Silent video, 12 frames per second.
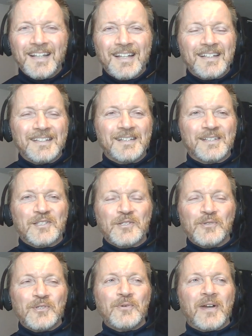Yes,
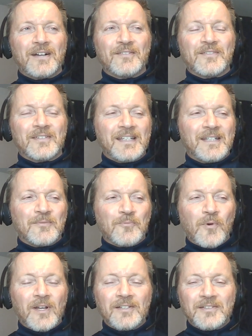you you have in
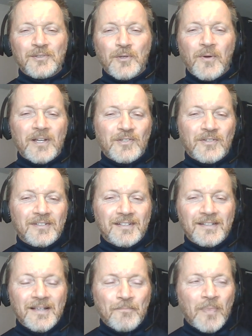one
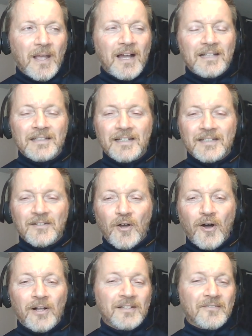question highlighted
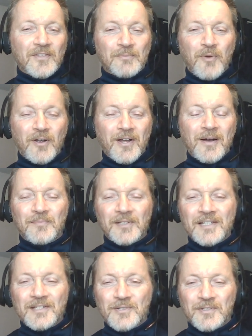all of the
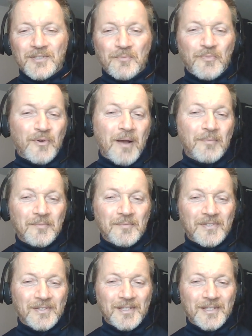complications and problems in this